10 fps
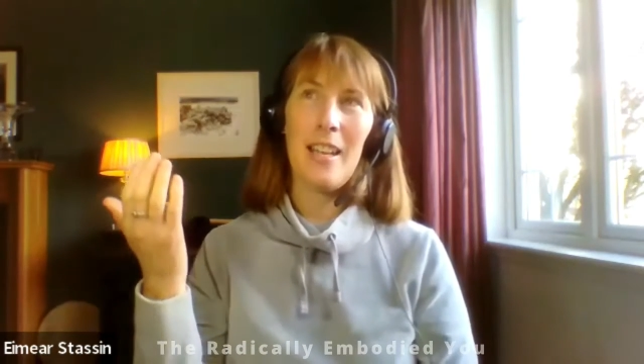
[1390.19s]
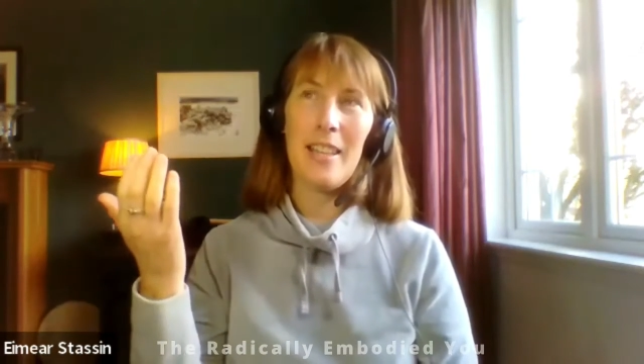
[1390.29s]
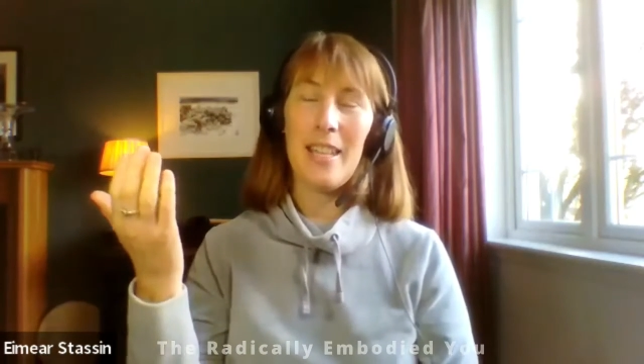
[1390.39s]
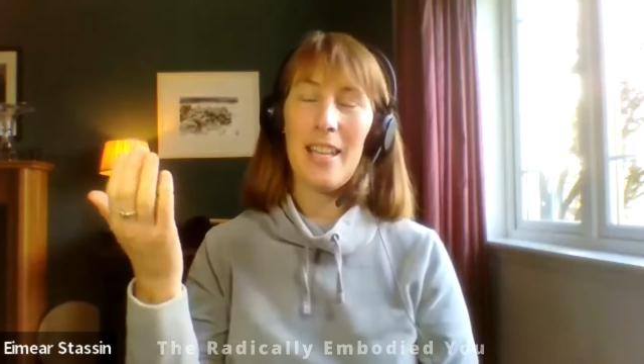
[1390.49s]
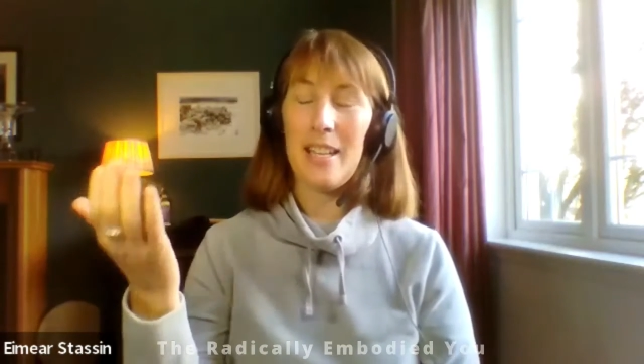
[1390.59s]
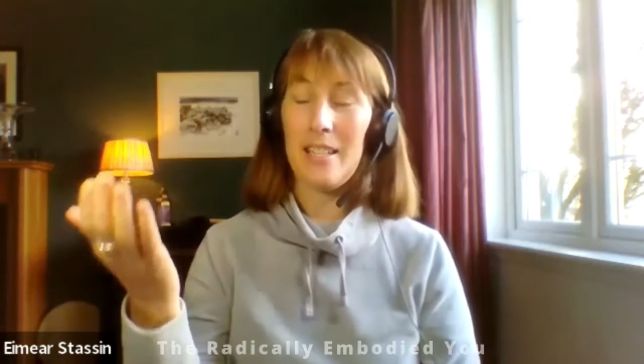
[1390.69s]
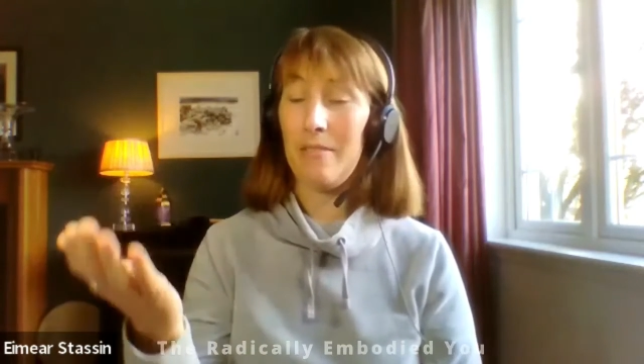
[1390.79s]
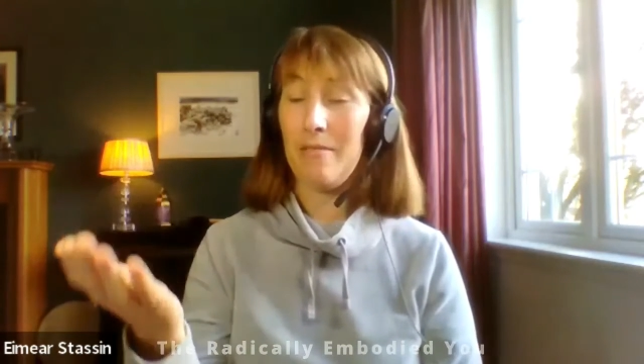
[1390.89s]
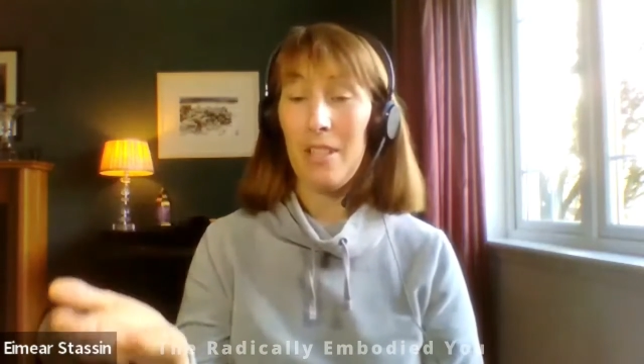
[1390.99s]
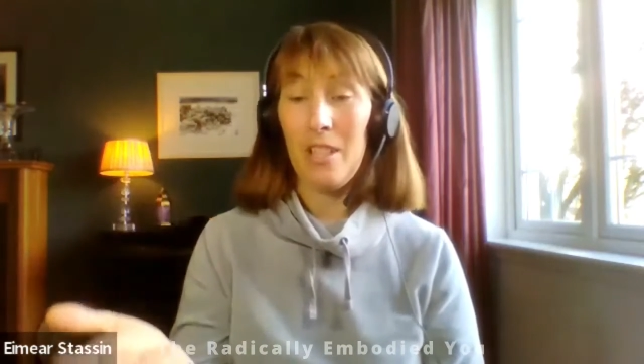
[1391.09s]
and
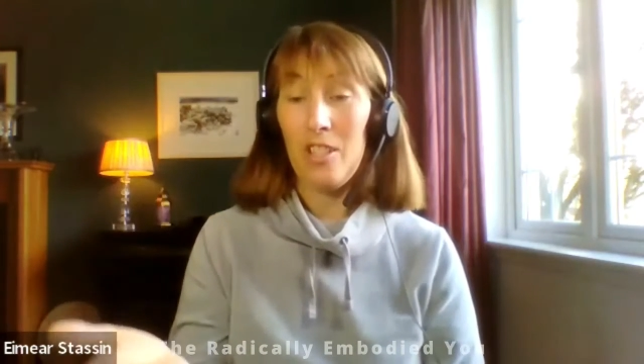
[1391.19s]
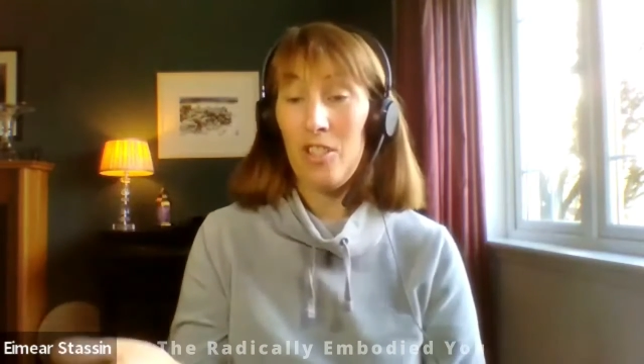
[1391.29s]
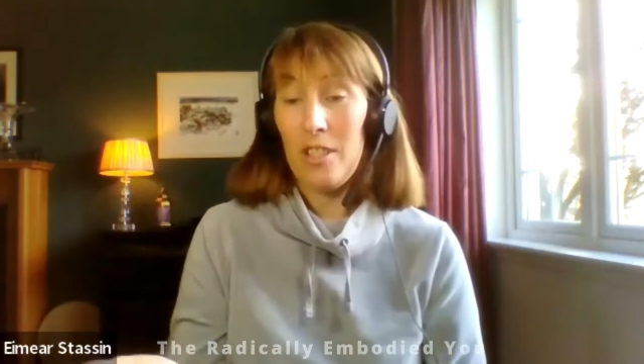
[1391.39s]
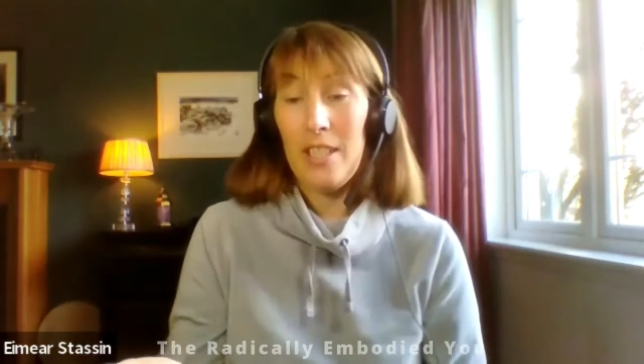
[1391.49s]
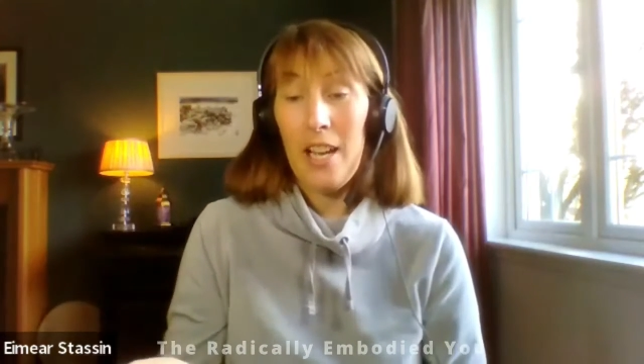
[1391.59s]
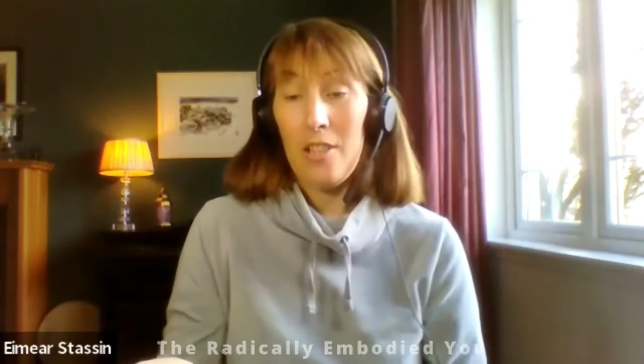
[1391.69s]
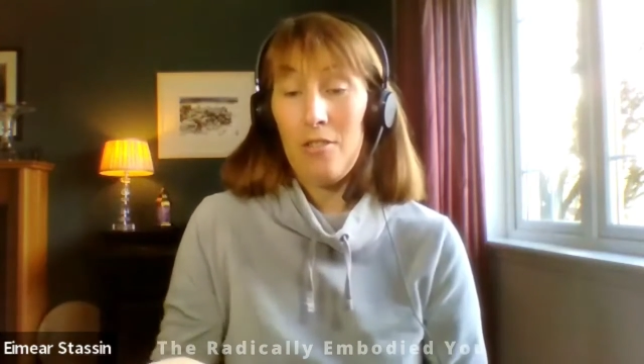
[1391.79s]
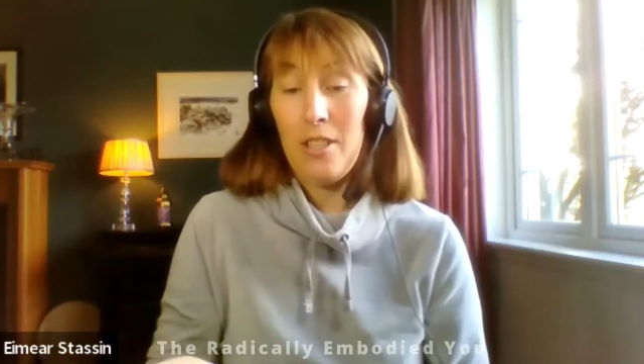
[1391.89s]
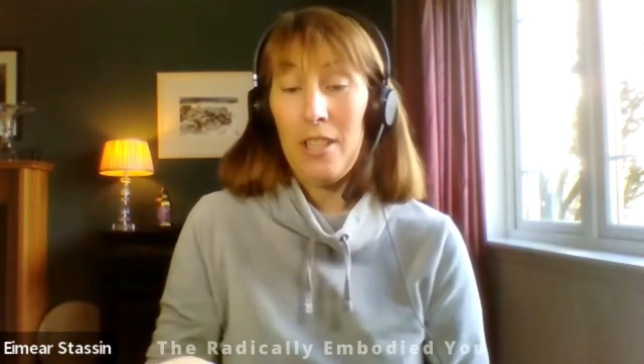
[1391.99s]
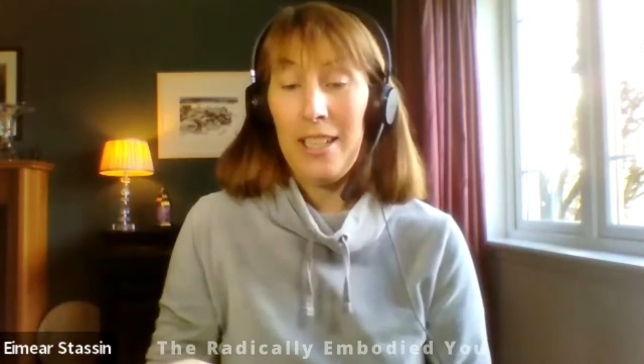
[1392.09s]
then just
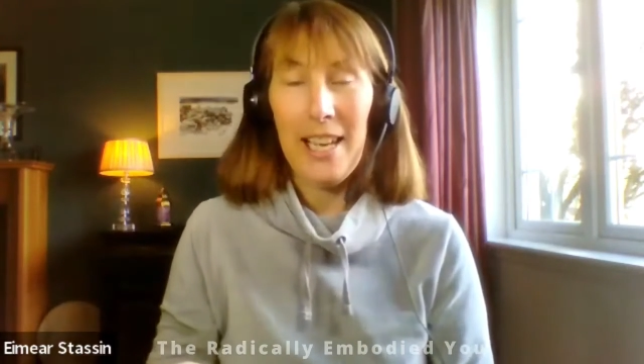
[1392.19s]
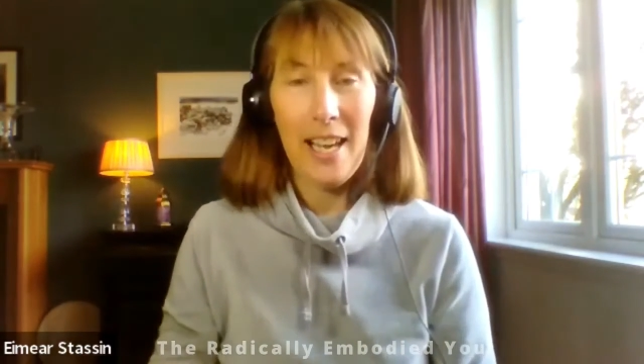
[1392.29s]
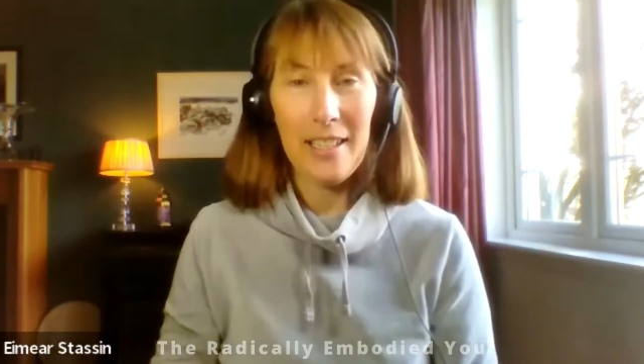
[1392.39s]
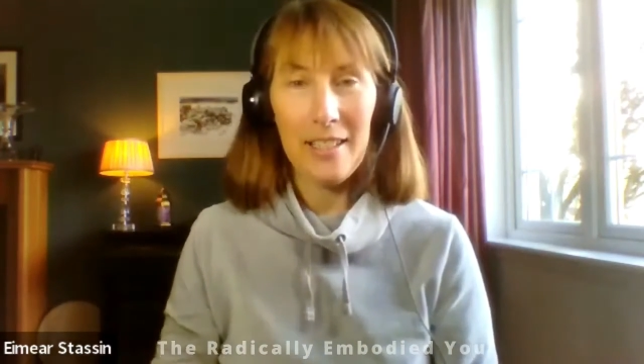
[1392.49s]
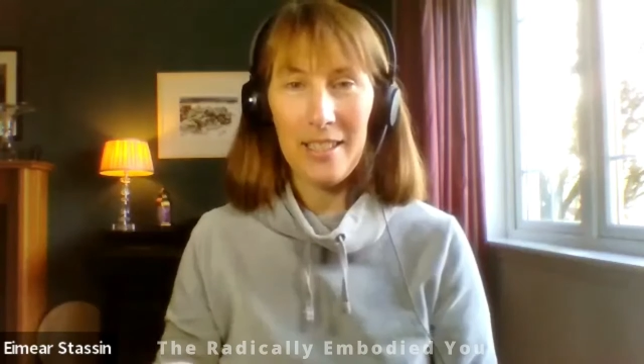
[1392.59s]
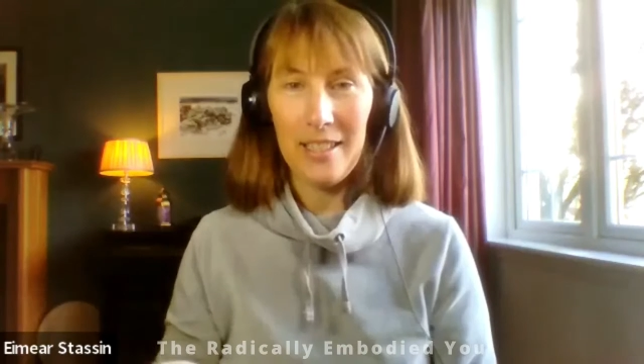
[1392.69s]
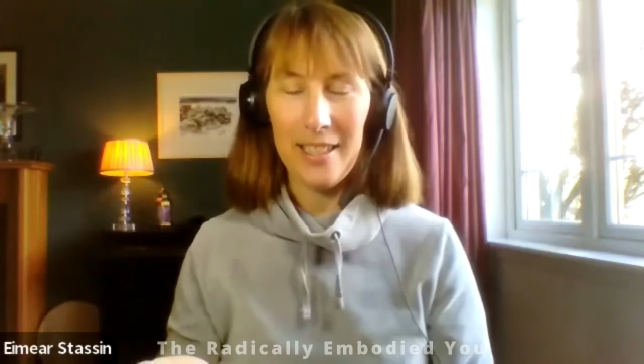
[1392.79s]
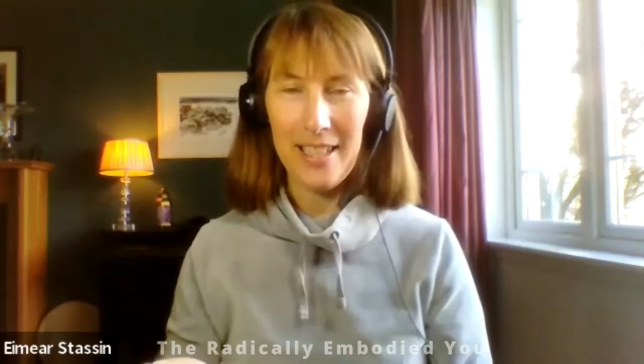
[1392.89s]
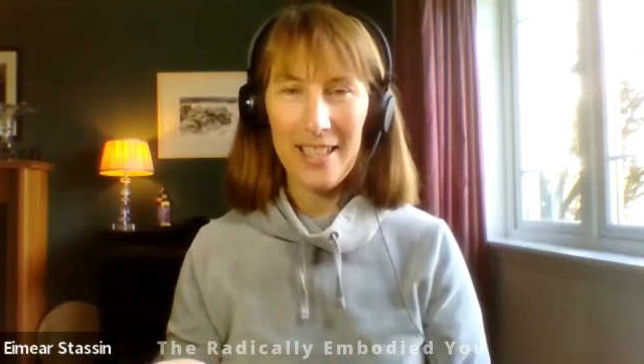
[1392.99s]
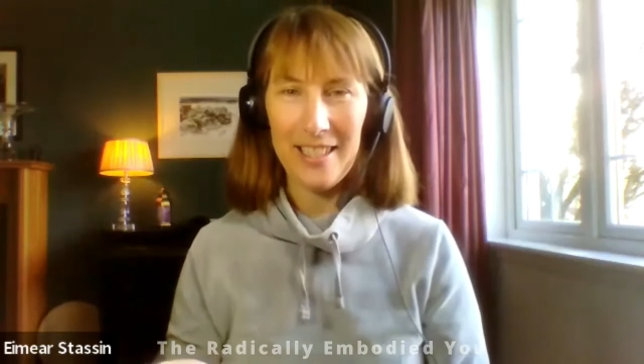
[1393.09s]
naturally landing
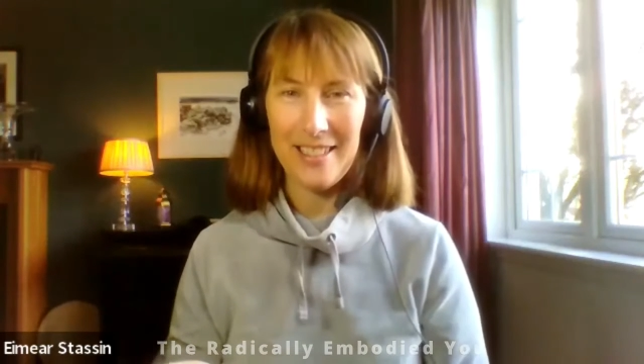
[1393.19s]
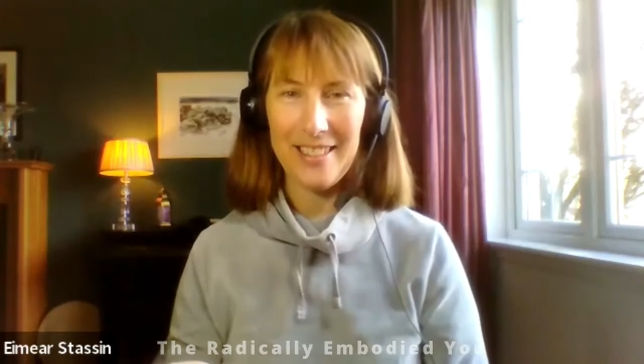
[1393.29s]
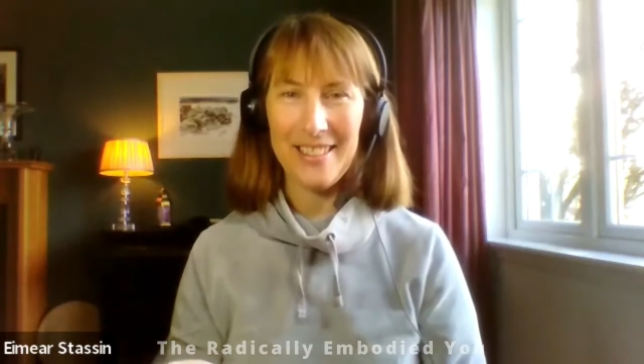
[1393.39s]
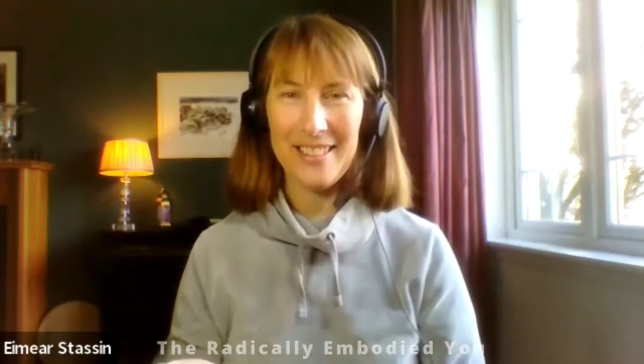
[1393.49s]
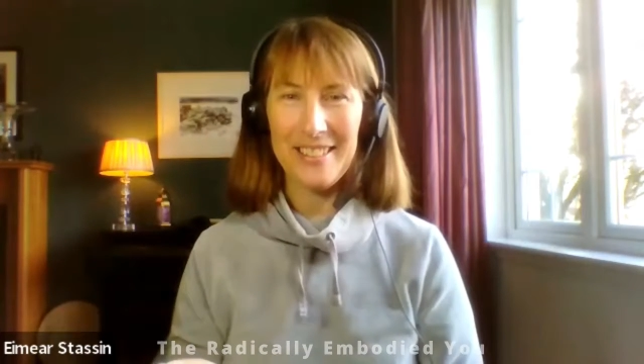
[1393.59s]
in